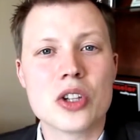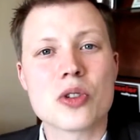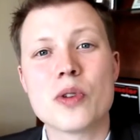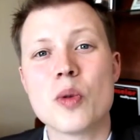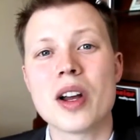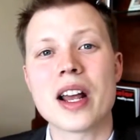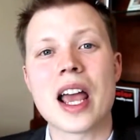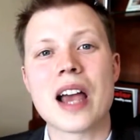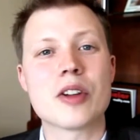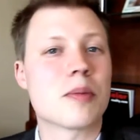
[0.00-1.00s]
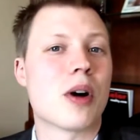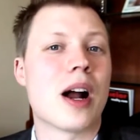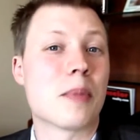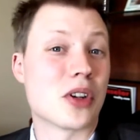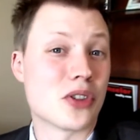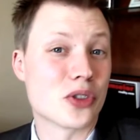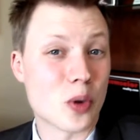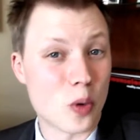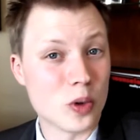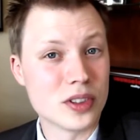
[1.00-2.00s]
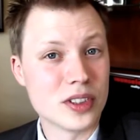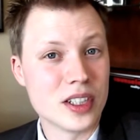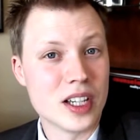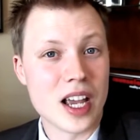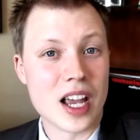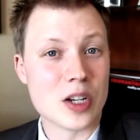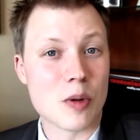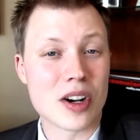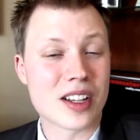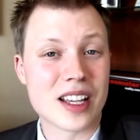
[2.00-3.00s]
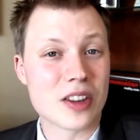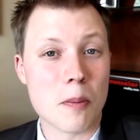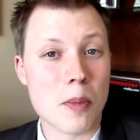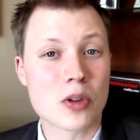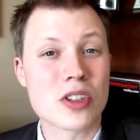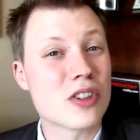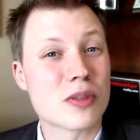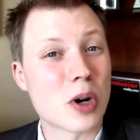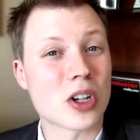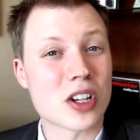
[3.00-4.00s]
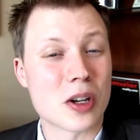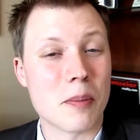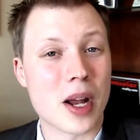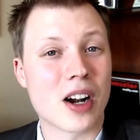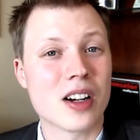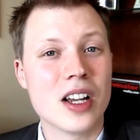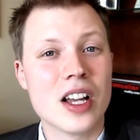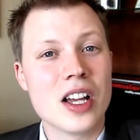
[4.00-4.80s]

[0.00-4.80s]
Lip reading: So if you want to have your property sold and you want to get the most that this market can bear,